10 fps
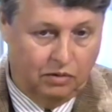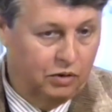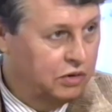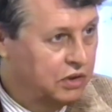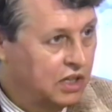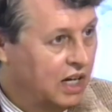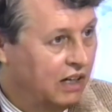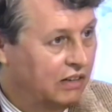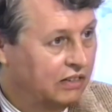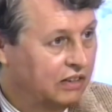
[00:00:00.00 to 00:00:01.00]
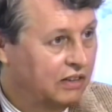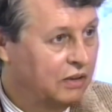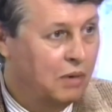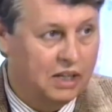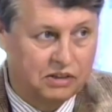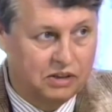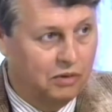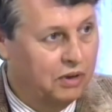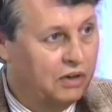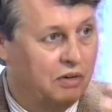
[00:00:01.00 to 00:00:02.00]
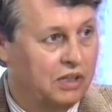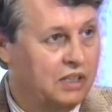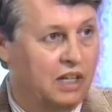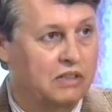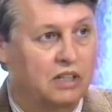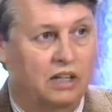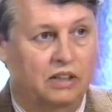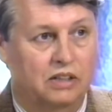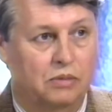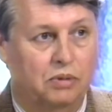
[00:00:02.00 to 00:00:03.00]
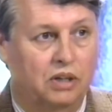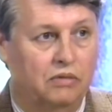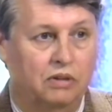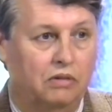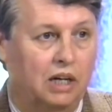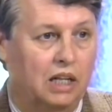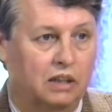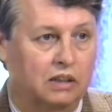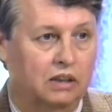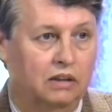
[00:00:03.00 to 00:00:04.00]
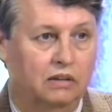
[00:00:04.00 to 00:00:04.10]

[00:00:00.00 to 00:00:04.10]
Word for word: lose a child, the mind still records that child as a part of your reality.